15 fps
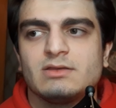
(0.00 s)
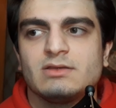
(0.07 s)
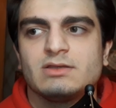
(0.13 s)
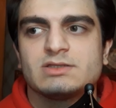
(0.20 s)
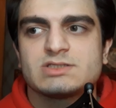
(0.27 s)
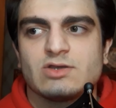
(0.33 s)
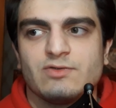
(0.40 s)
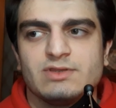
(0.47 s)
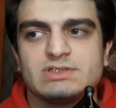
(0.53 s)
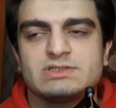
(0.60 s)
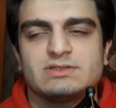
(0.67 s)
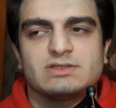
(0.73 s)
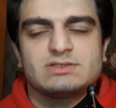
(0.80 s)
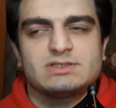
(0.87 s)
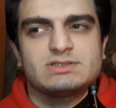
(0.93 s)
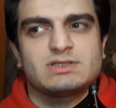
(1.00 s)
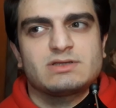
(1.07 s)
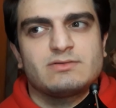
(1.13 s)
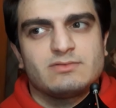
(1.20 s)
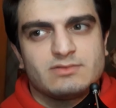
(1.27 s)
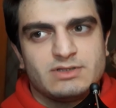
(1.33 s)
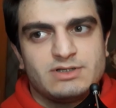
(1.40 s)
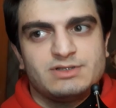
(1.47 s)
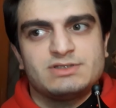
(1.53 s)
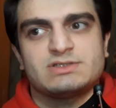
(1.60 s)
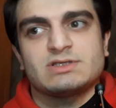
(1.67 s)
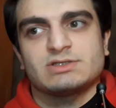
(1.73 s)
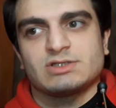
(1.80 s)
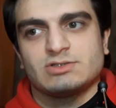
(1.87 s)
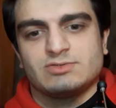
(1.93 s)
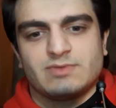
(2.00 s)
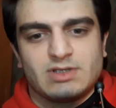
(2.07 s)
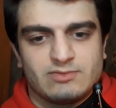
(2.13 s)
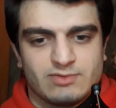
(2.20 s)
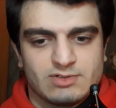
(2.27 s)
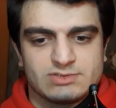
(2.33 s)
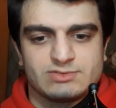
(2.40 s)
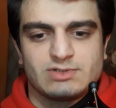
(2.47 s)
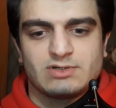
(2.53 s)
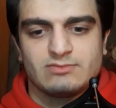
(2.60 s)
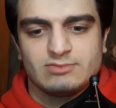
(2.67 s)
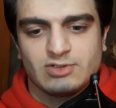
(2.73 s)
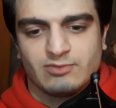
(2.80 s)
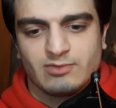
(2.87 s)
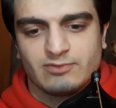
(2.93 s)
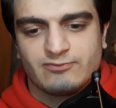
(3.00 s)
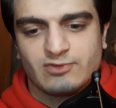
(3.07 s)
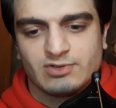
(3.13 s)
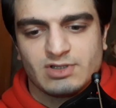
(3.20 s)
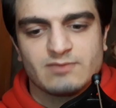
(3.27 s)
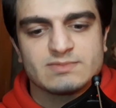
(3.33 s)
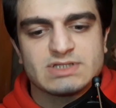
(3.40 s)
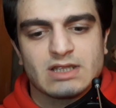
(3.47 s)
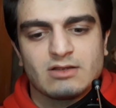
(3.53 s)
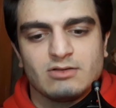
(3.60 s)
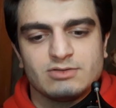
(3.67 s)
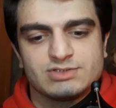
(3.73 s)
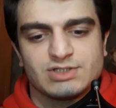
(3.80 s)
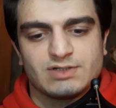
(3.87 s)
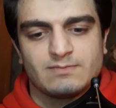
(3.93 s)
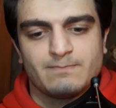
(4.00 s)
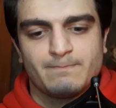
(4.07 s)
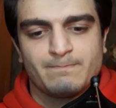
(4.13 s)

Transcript: So this is a clear distinction to make because we're talking about Freudian psychology here.